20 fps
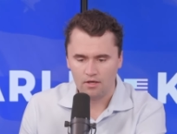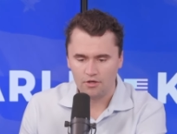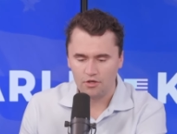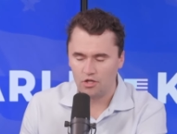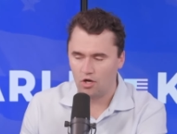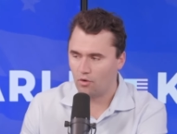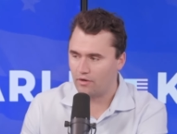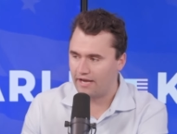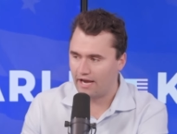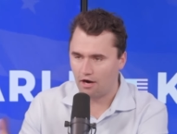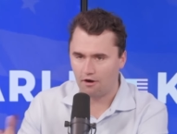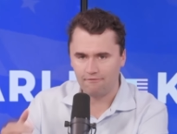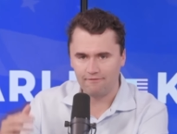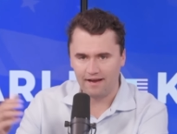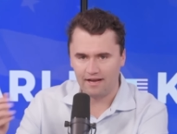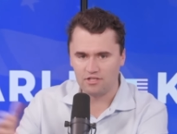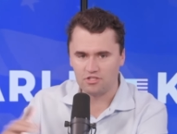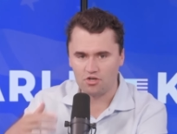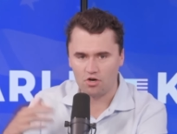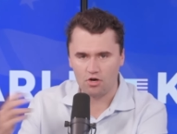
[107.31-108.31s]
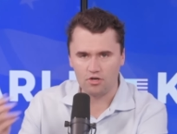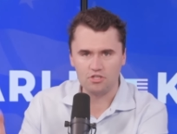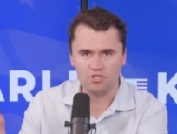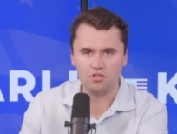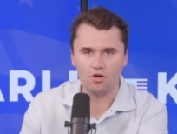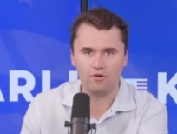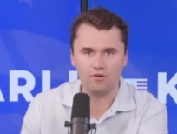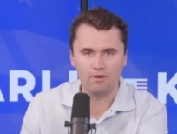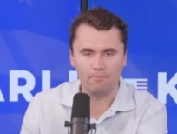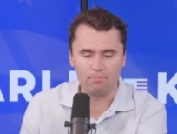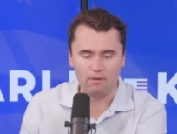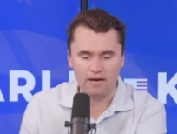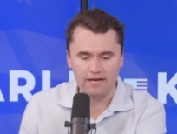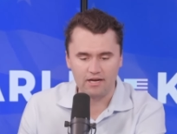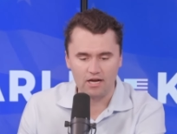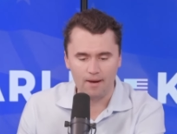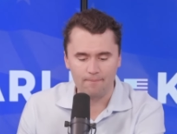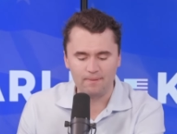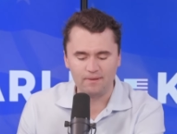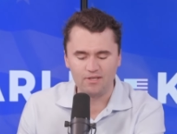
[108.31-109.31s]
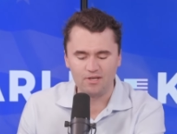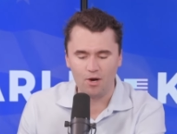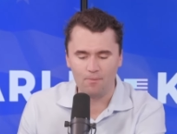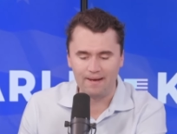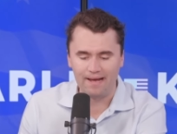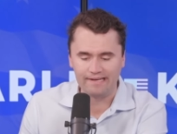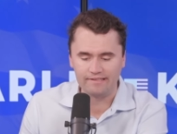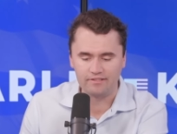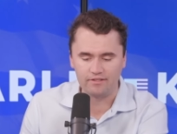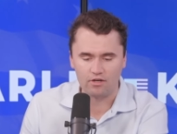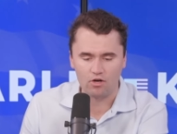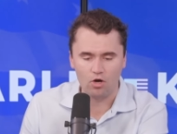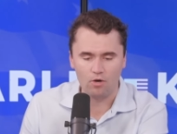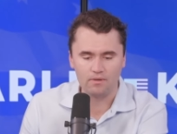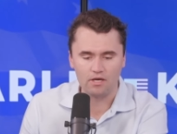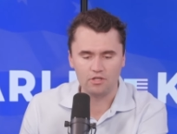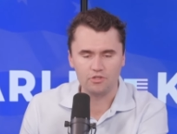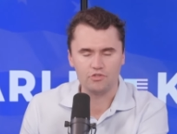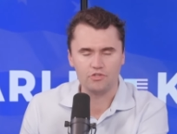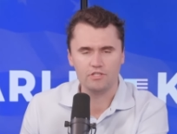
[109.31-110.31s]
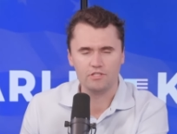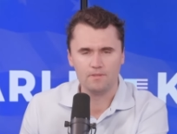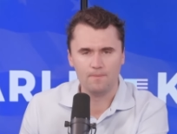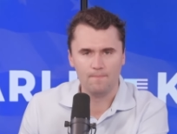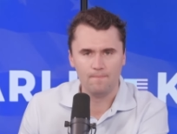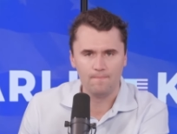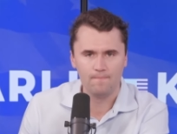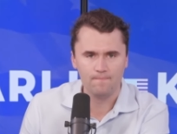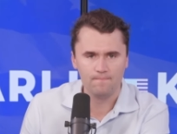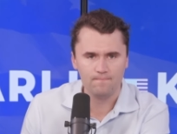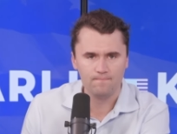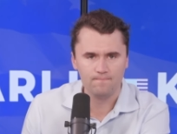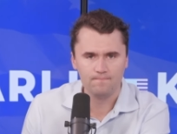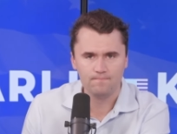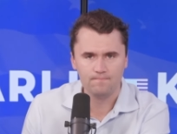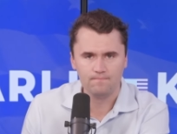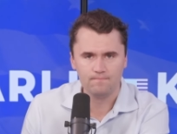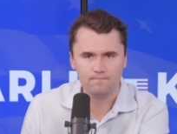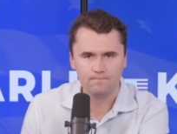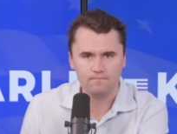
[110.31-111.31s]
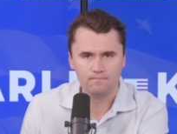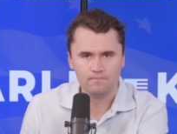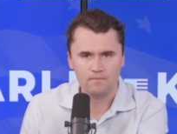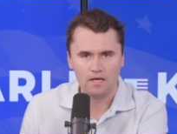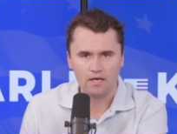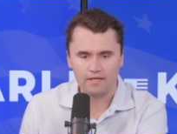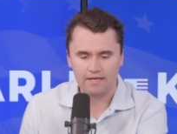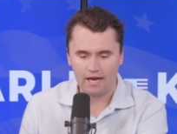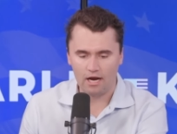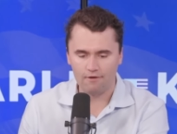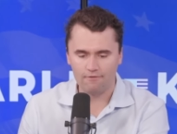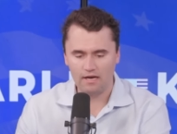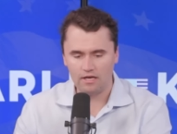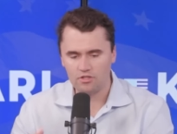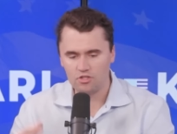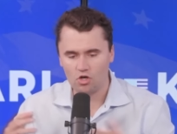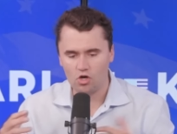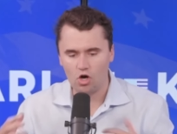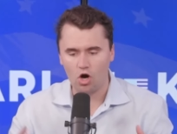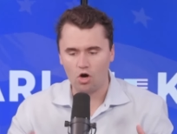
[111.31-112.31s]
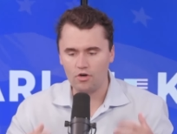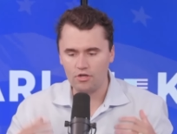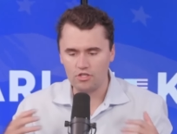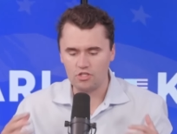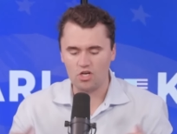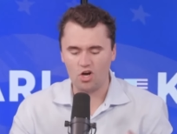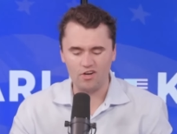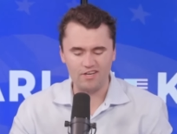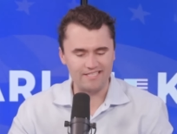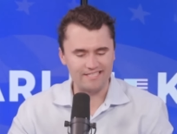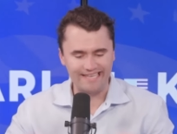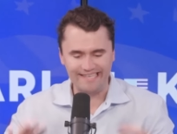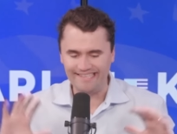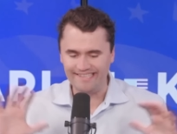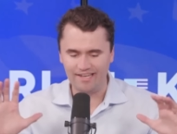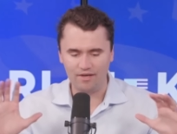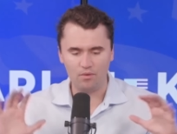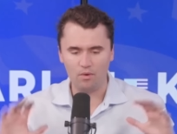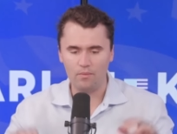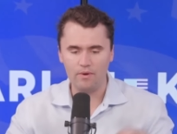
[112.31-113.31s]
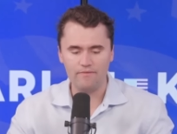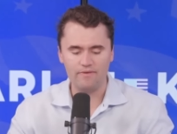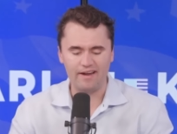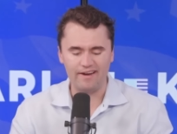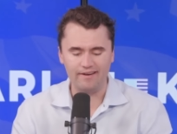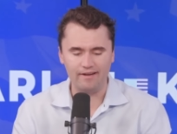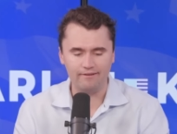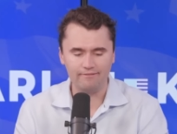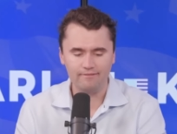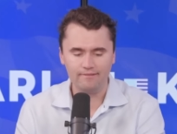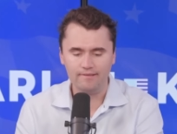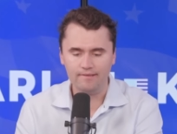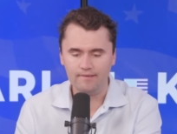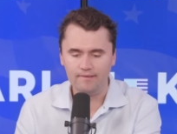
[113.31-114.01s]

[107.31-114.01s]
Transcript: You know, caravans are already starting to break up and go back to their home countries. Caravans are already starting to say, you know, we've had enough.